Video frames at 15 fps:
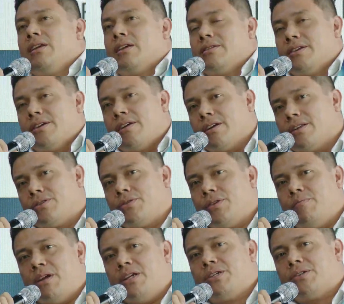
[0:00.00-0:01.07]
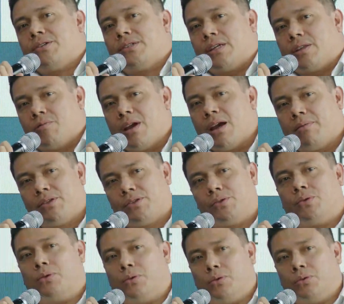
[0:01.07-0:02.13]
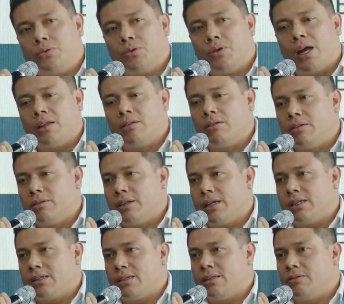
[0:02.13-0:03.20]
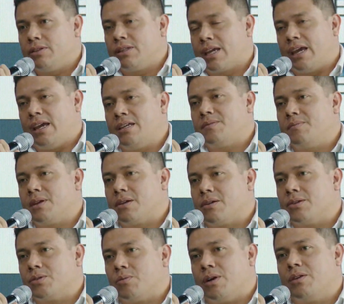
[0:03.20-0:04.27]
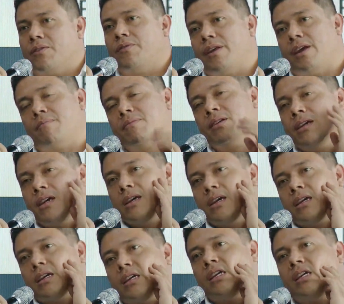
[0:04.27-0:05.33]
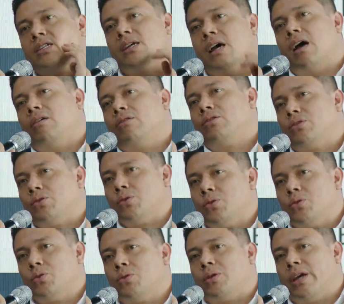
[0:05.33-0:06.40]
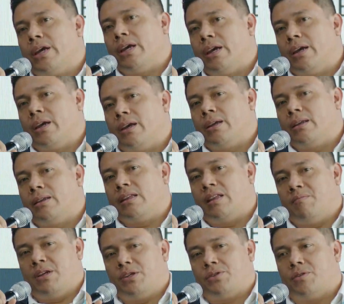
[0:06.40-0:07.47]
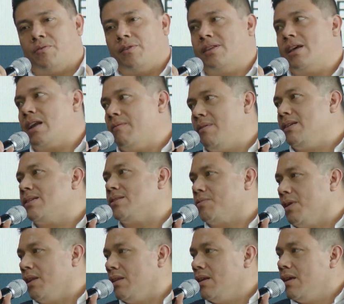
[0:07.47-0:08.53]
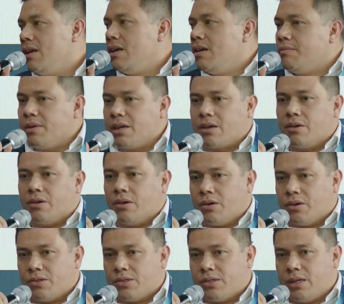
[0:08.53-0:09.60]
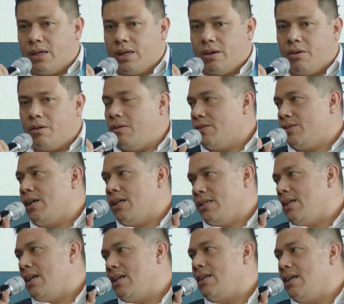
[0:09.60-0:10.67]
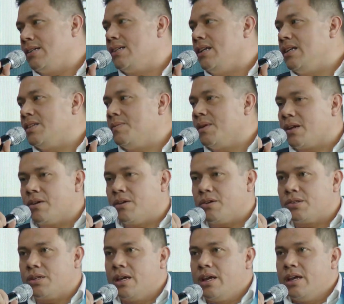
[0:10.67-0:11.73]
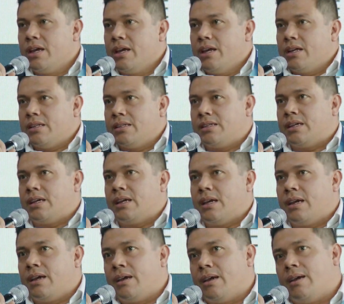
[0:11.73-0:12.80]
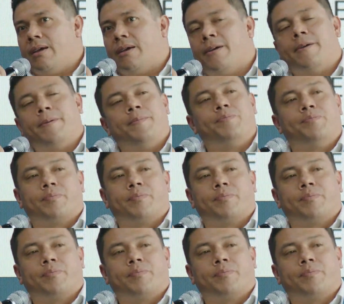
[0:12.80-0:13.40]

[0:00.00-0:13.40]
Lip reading: there are 2 dimensions that we have to handle in that case, because one of them is how to the dimension of the database as well, because as it is, because the